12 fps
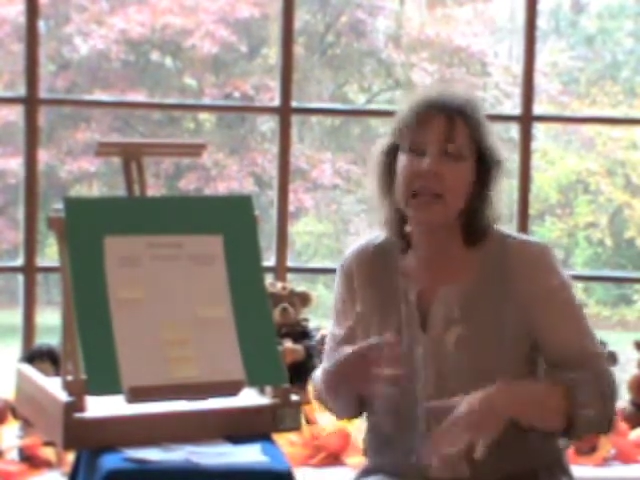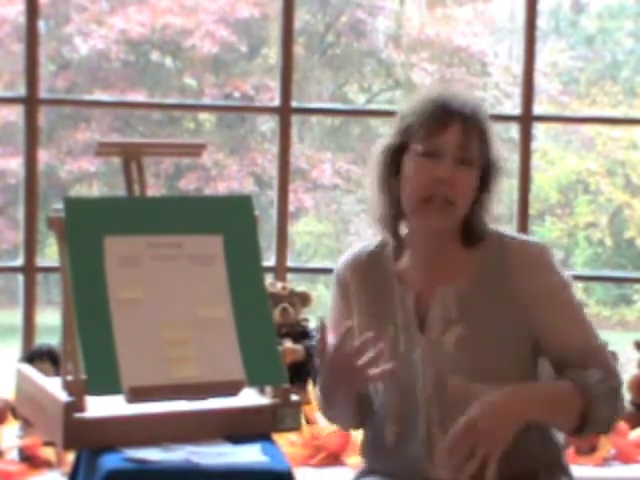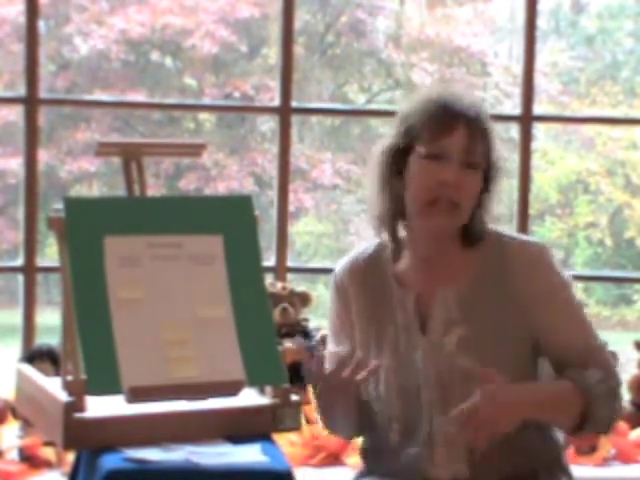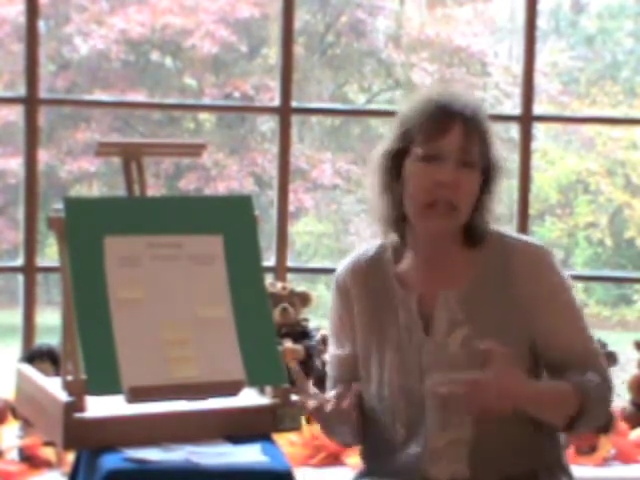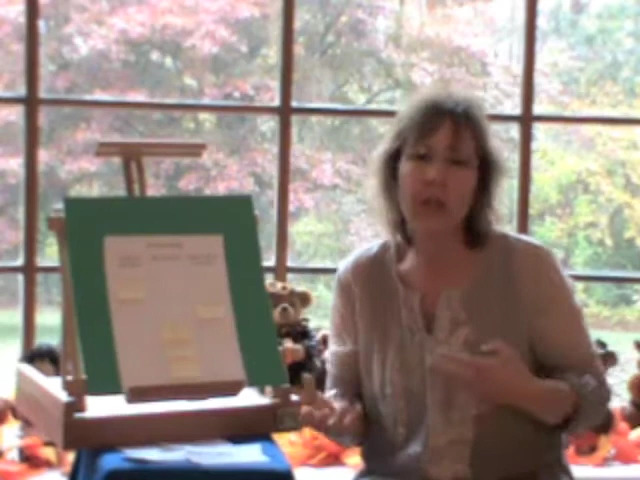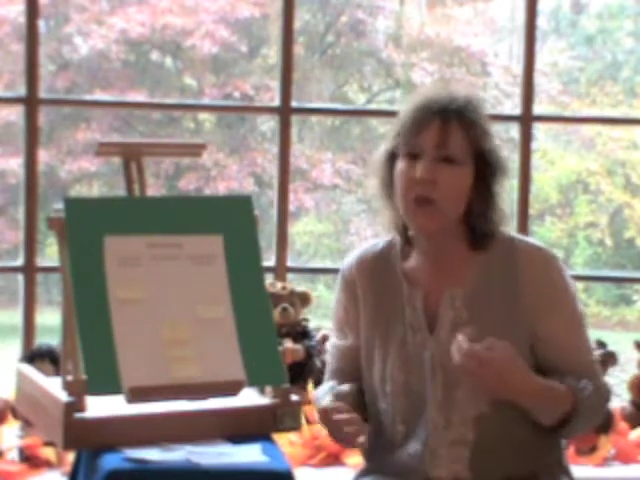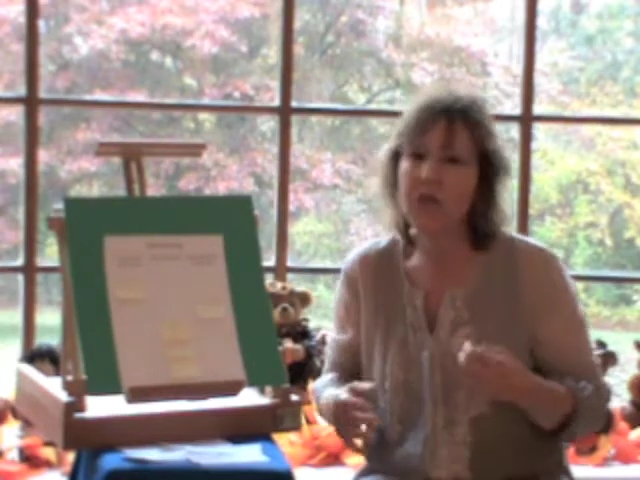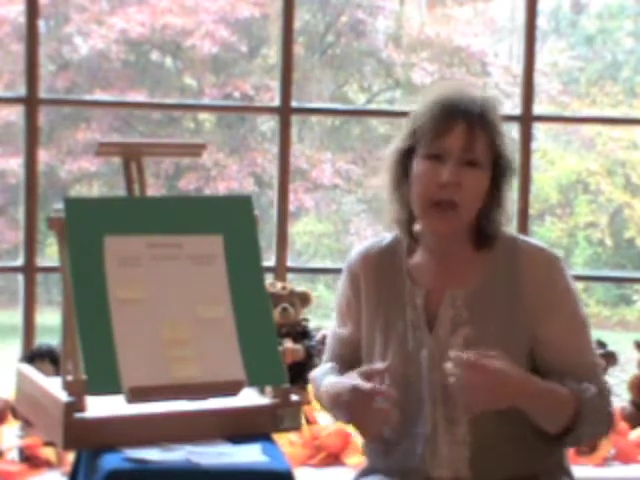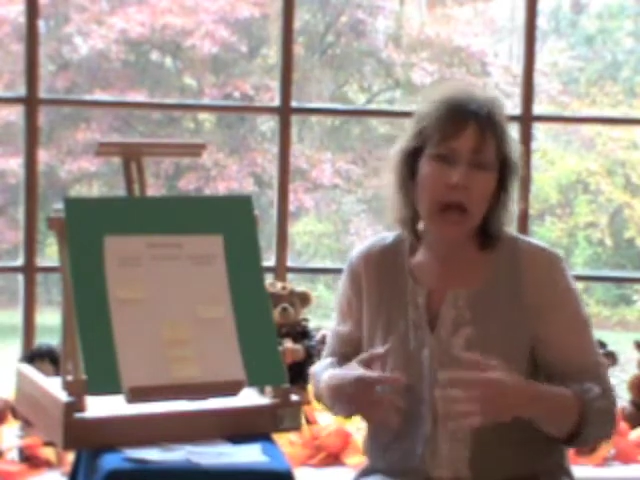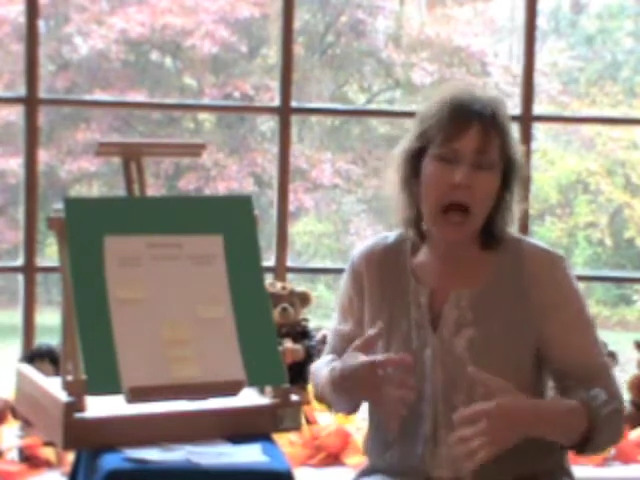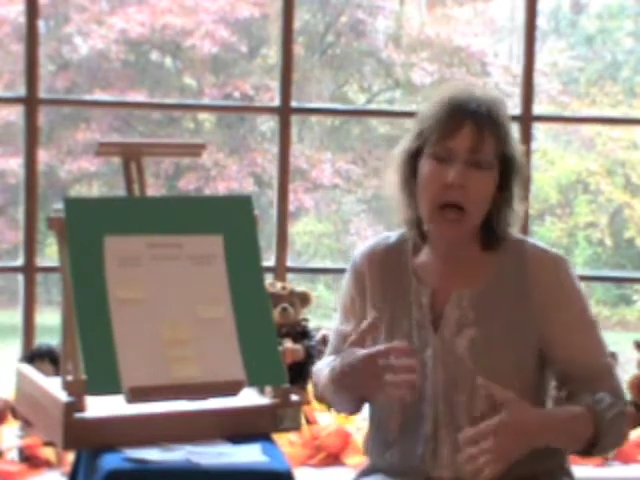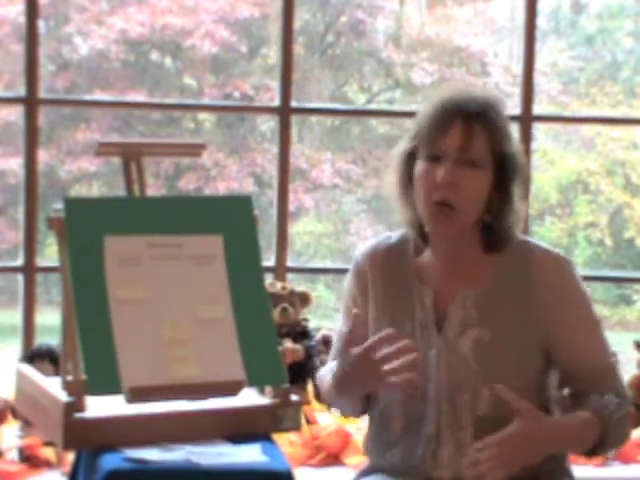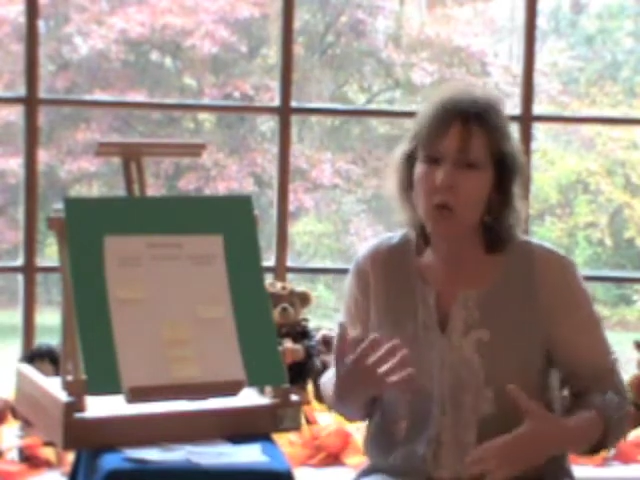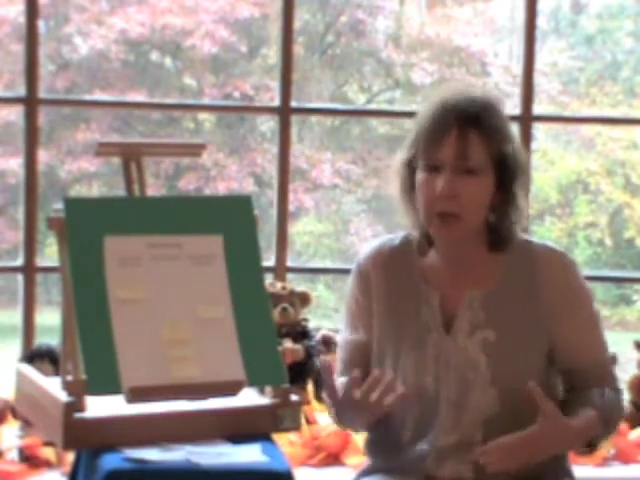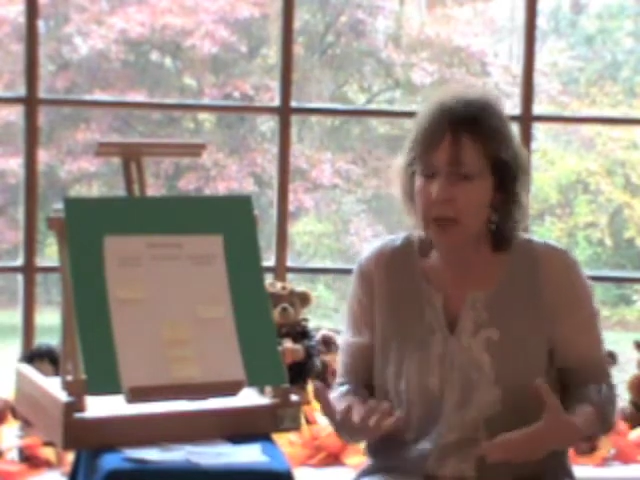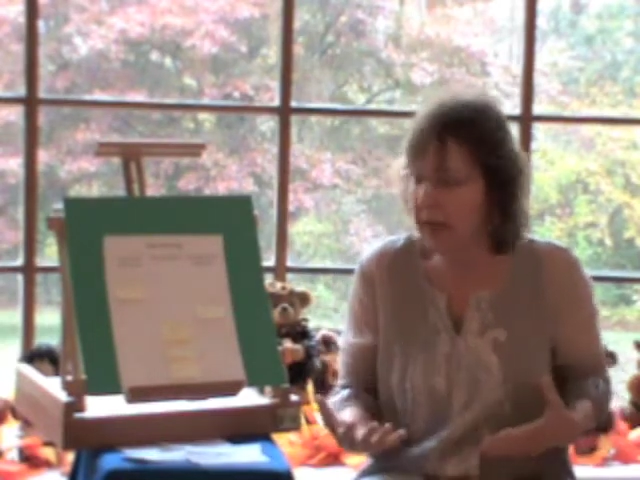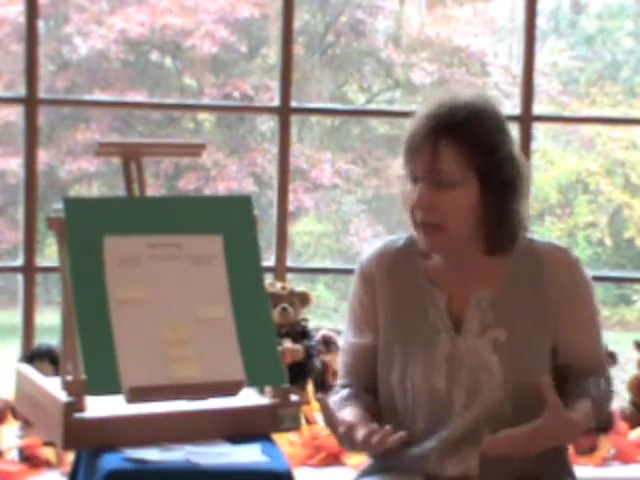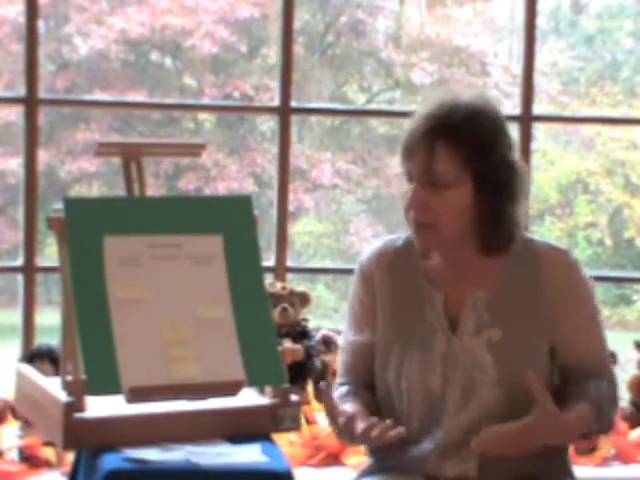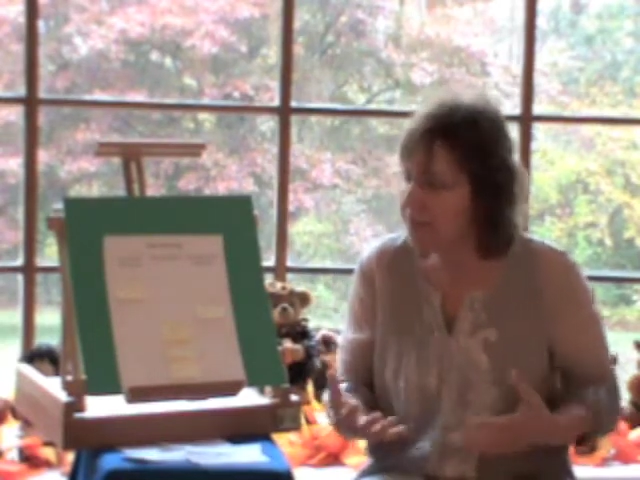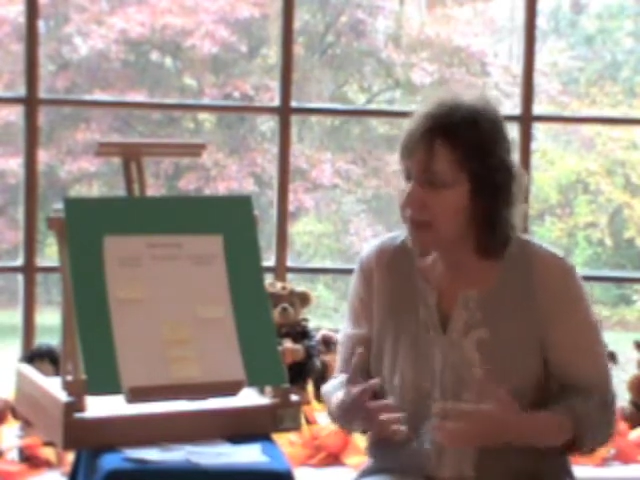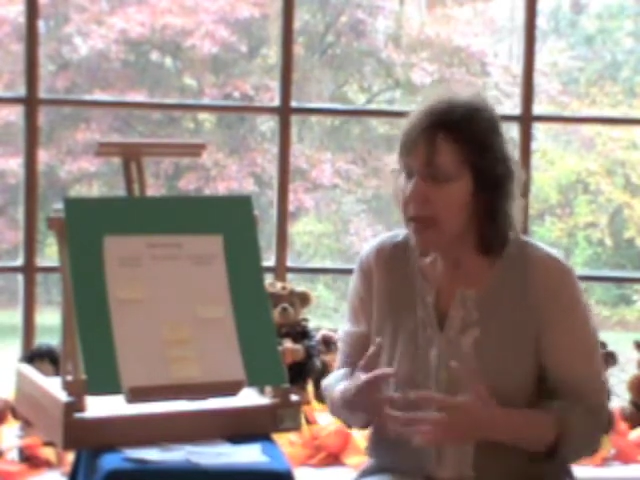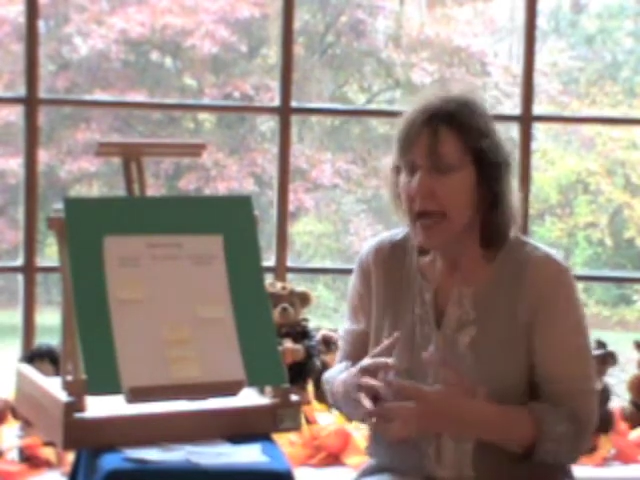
leaves and Halloween.